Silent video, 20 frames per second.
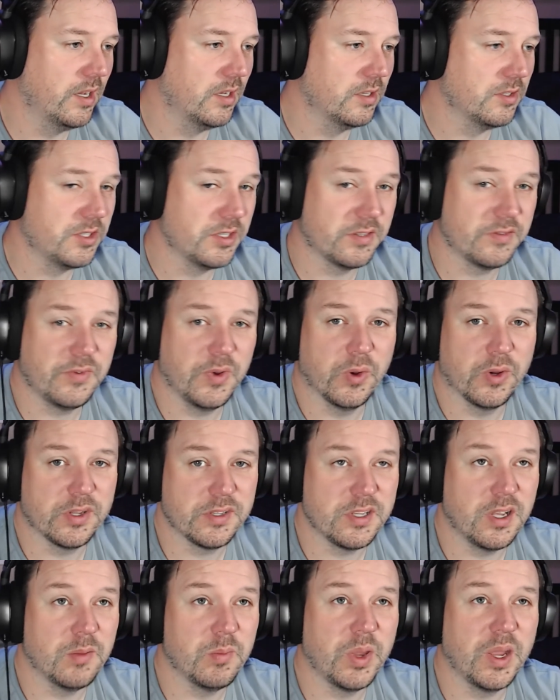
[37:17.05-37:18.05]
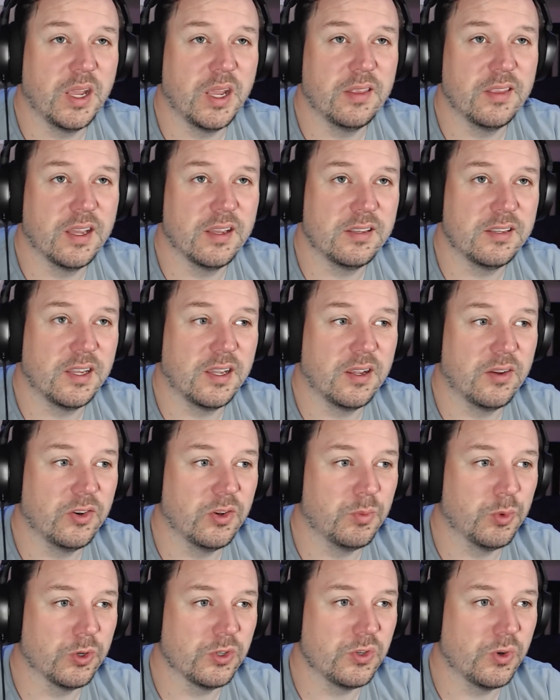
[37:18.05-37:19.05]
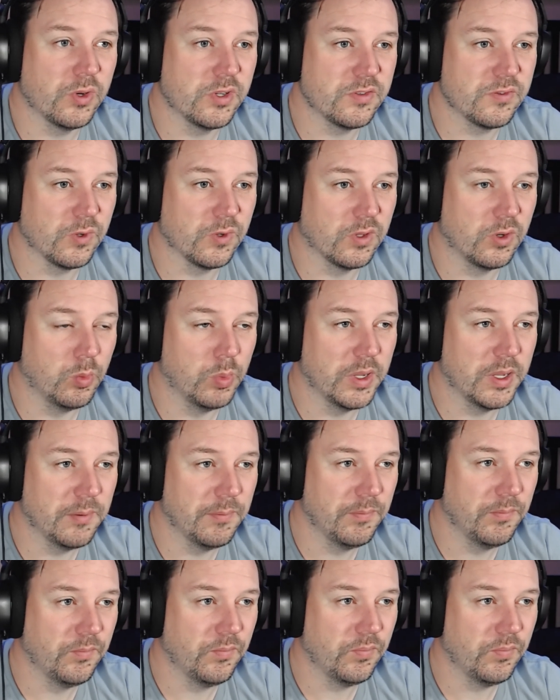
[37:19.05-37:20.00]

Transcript: I'll just focus on paying that down. No more toys for a little bit.